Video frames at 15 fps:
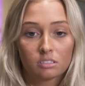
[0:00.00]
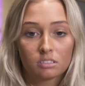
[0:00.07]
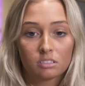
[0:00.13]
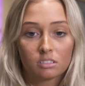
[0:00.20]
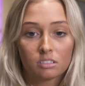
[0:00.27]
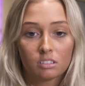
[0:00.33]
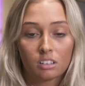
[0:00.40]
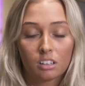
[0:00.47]

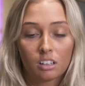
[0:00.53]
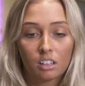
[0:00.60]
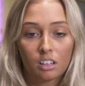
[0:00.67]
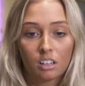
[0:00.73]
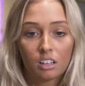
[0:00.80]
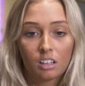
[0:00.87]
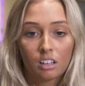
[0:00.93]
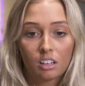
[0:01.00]

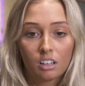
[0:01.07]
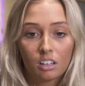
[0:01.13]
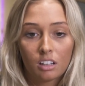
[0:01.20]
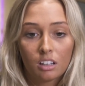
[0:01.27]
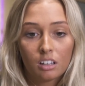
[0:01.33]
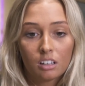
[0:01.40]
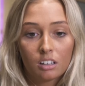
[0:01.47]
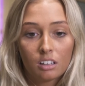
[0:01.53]

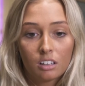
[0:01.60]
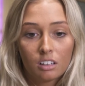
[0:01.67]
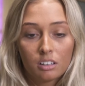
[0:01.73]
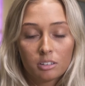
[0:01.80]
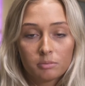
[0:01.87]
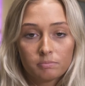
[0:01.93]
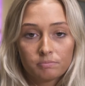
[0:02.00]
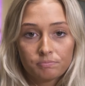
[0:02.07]

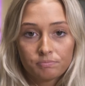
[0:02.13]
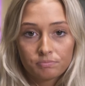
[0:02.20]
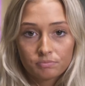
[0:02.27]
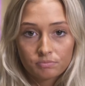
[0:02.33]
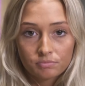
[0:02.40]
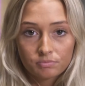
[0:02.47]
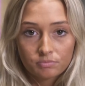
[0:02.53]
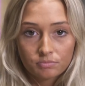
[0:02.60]

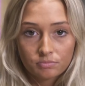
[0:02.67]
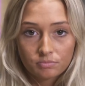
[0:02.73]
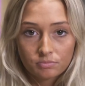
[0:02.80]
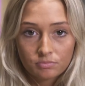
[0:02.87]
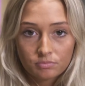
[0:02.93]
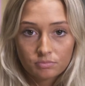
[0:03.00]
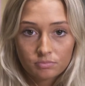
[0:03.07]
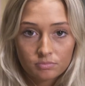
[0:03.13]

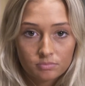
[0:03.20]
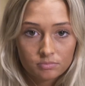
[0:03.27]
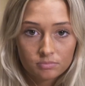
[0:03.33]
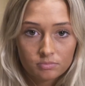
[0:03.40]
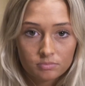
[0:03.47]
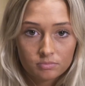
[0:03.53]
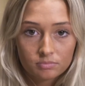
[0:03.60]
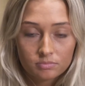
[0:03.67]

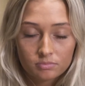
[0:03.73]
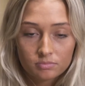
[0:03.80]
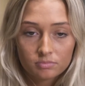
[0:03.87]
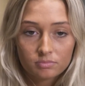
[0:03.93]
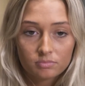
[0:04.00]
[no speech]